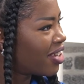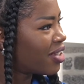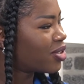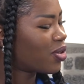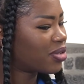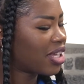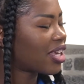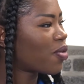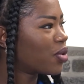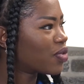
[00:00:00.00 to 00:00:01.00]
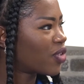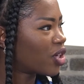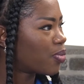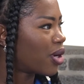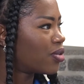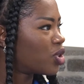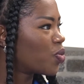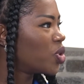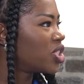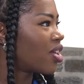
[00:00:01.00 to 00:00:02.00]
So it's like, it was very bouncy.
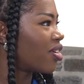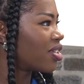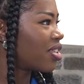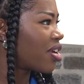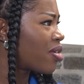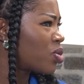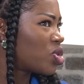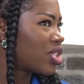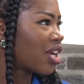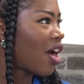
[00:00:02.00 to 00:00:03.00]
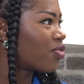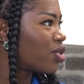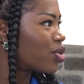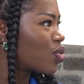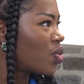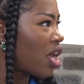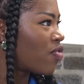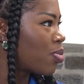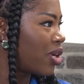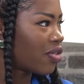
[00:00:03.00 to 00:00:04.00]
We started there, just like after school,
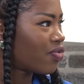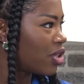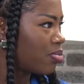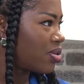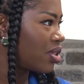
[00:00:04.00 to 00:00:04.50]
everybody flips.